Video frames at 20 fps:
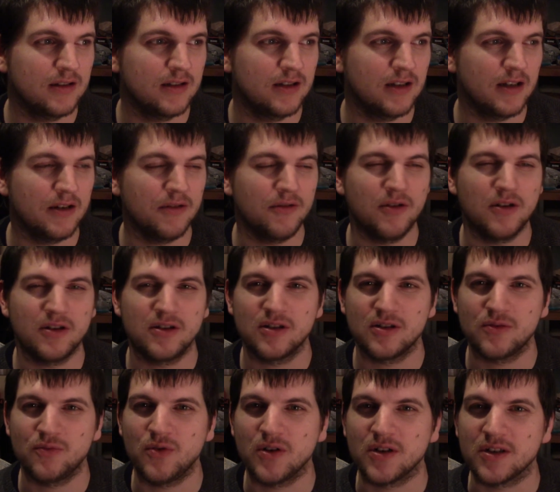I
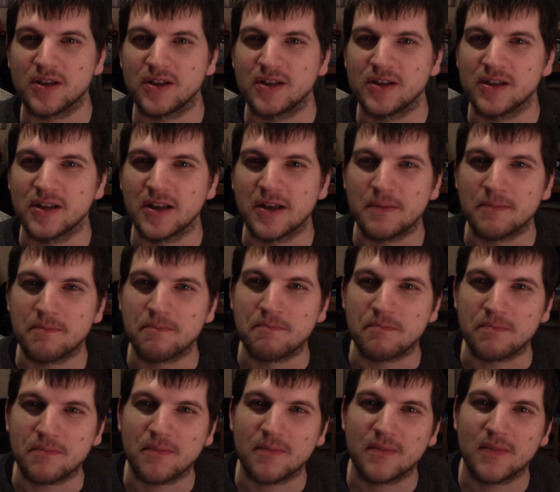just watched
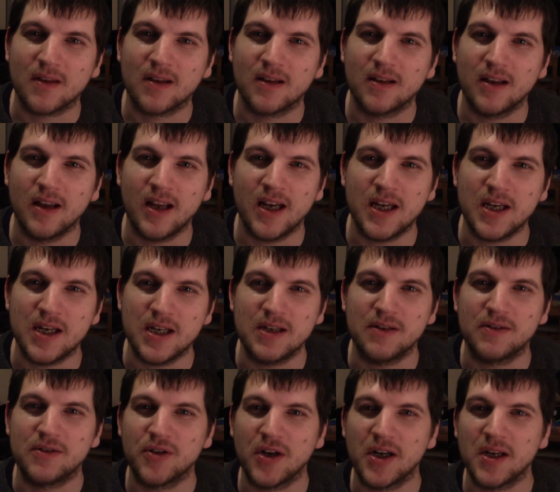
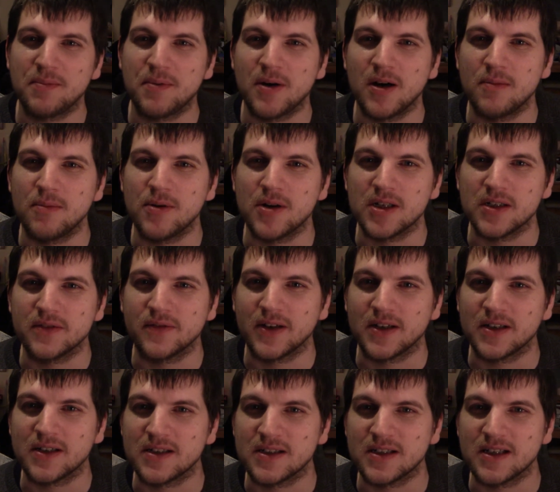any Trailer Park Boys
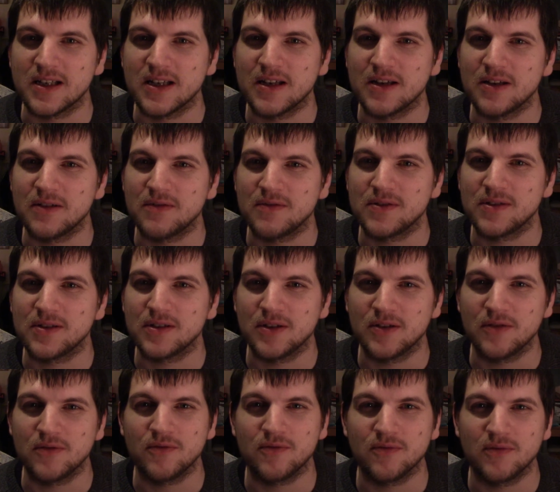fans there,
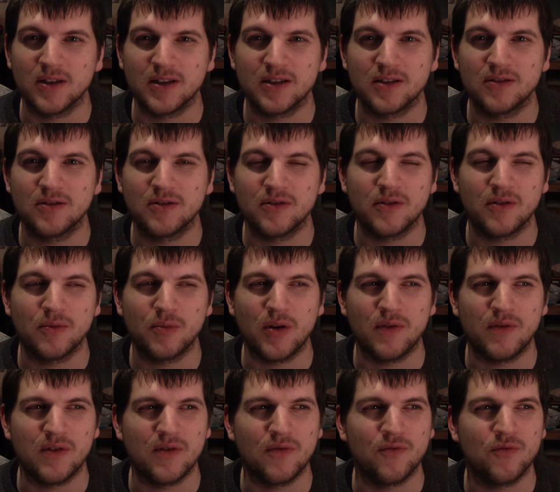who, I don't know
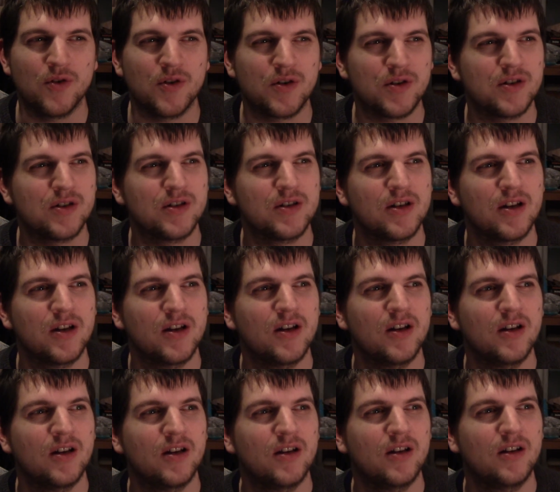whether you've watched,
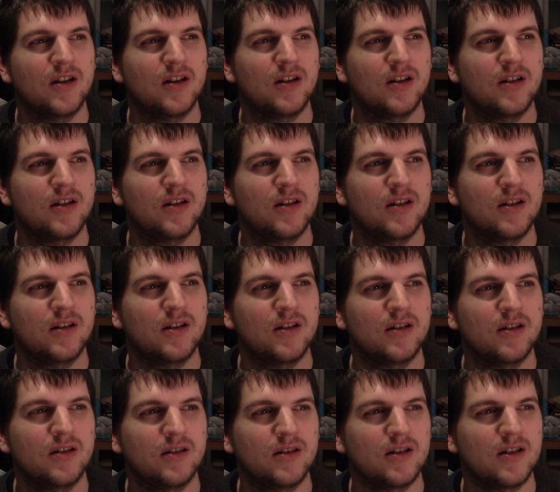
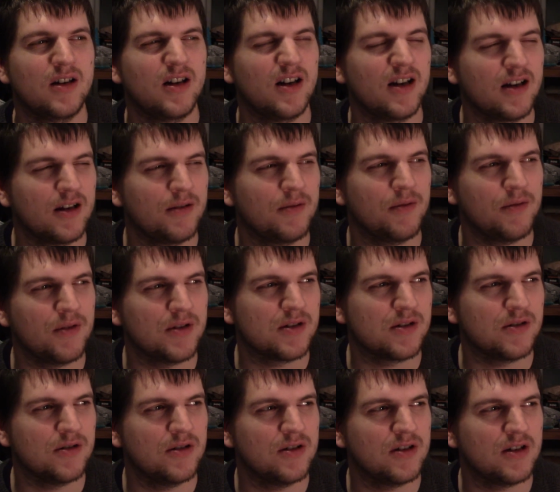I can't remember what
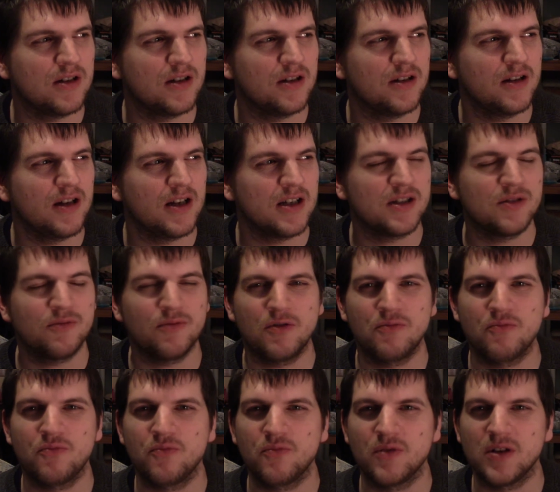it's
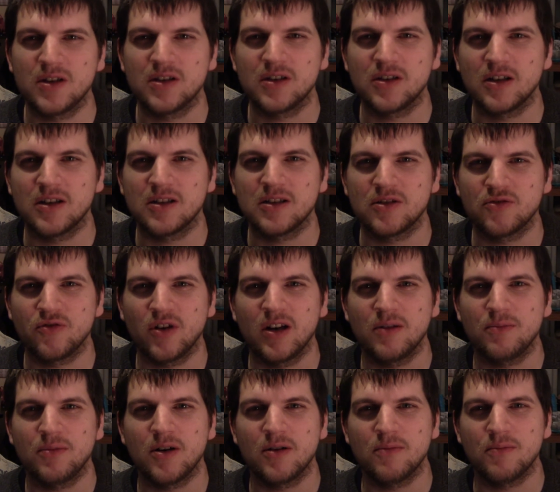called, there's a
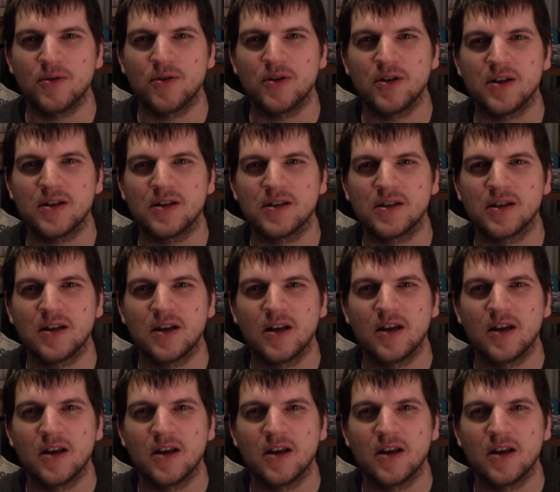Trailer Park Boys,